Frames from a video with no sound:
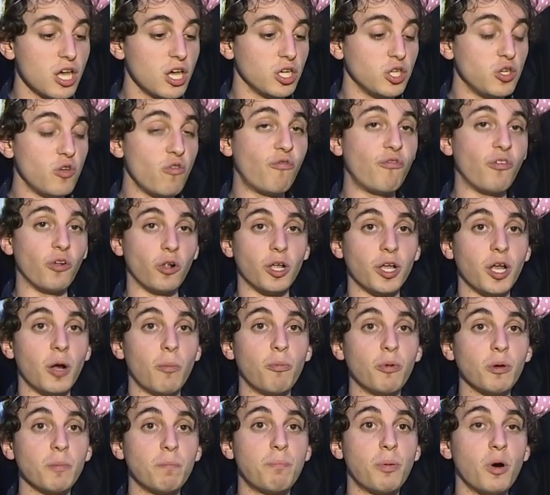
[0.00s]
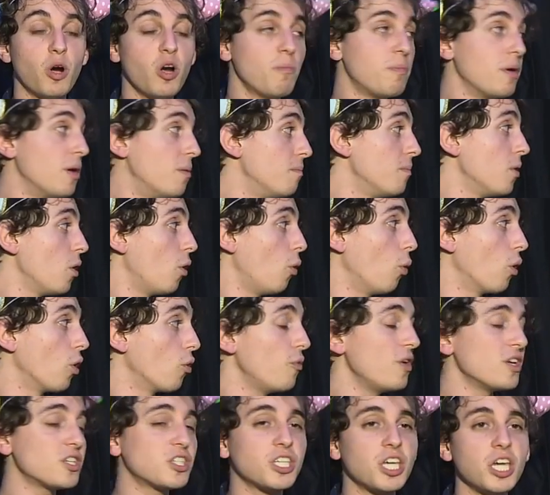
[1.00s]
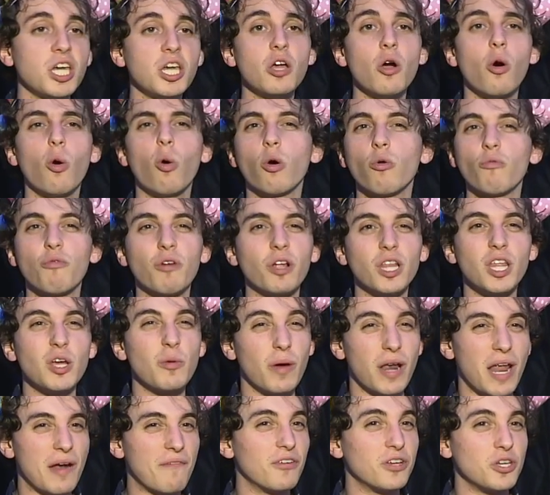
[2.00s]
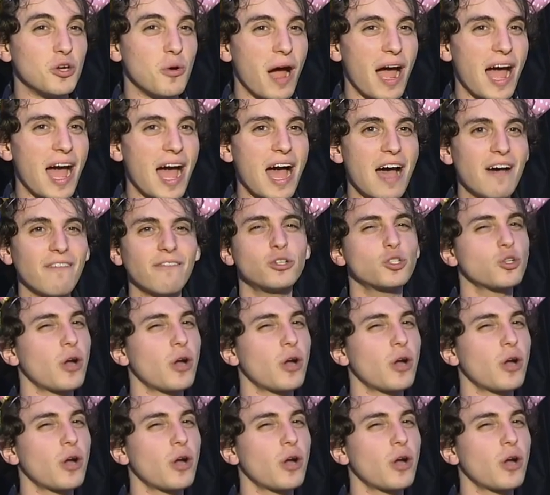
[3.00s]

You fill it up with bourbon, or whiskey, or really whatever you have.